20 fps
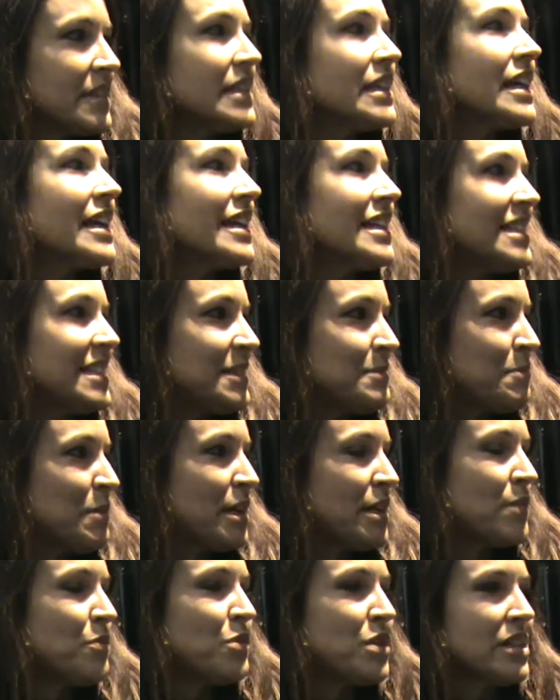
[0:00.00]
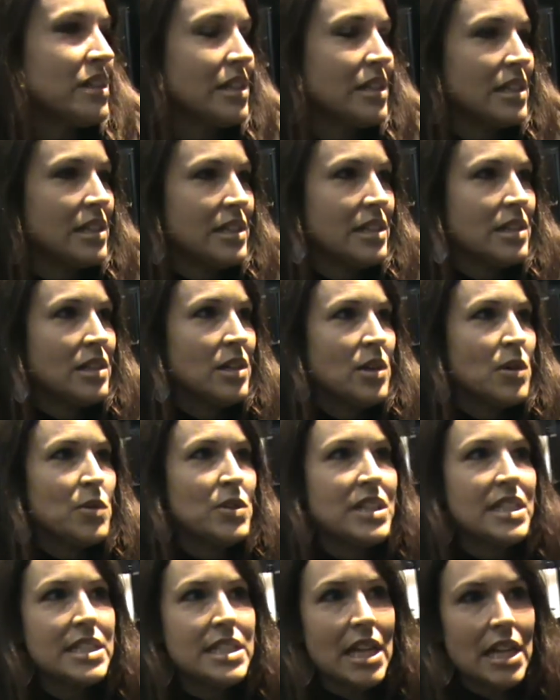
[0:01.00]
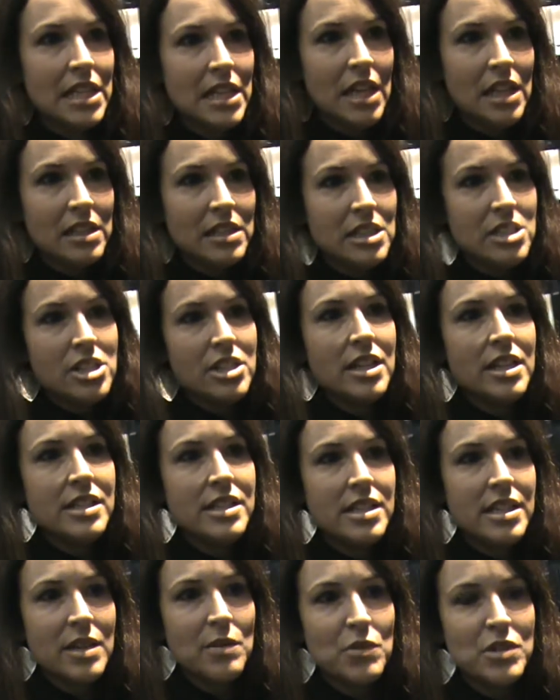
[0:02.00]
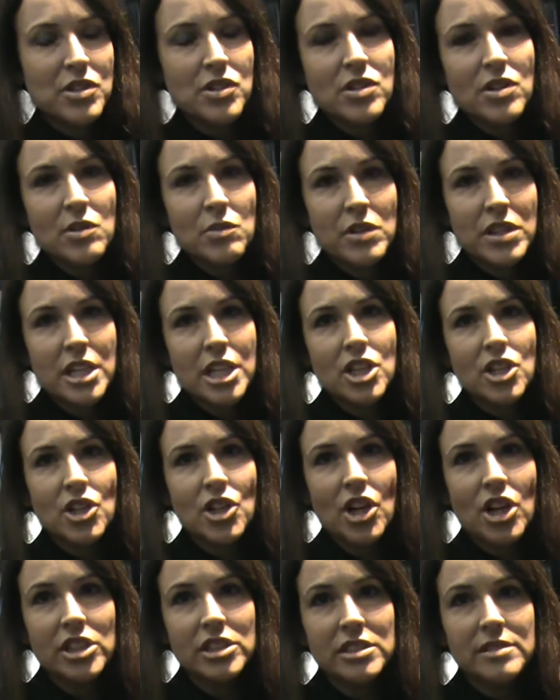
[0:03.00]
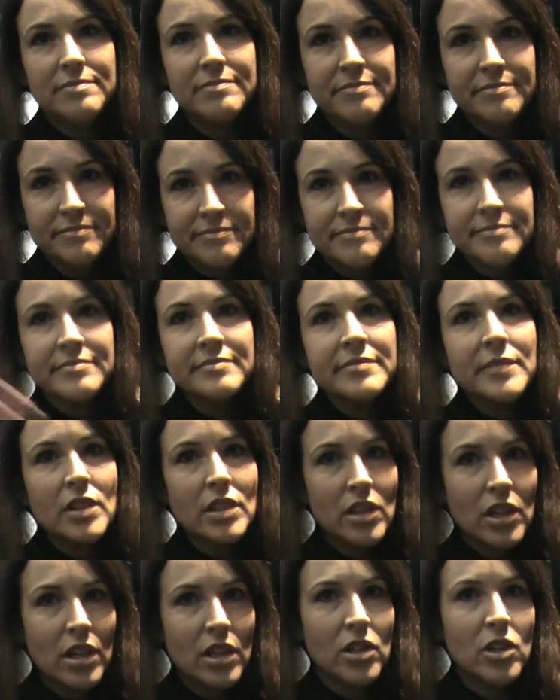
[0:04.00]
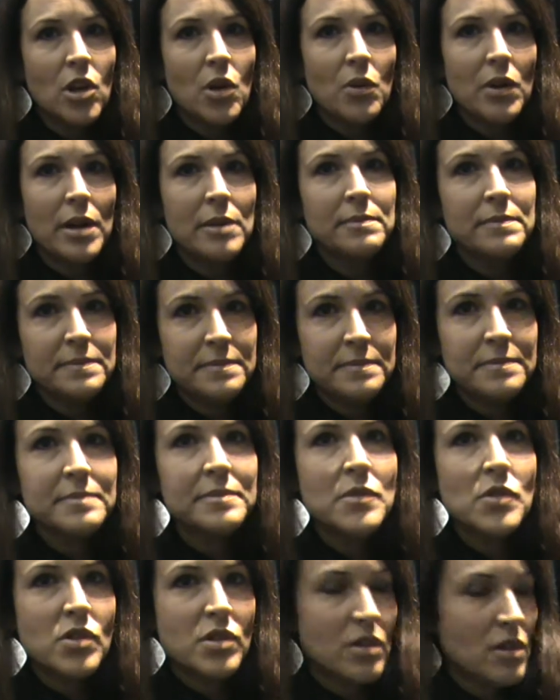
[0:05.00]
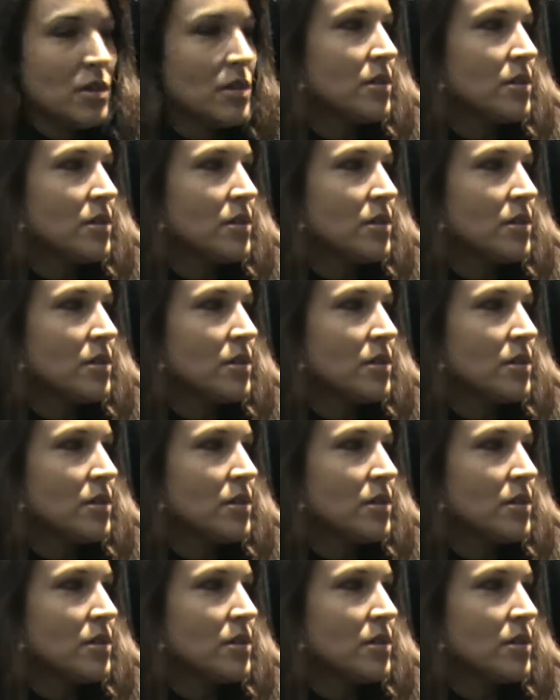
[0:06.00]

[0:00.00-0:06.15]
yes, but with the technology, I'd say we start with kindergarten. and go up. So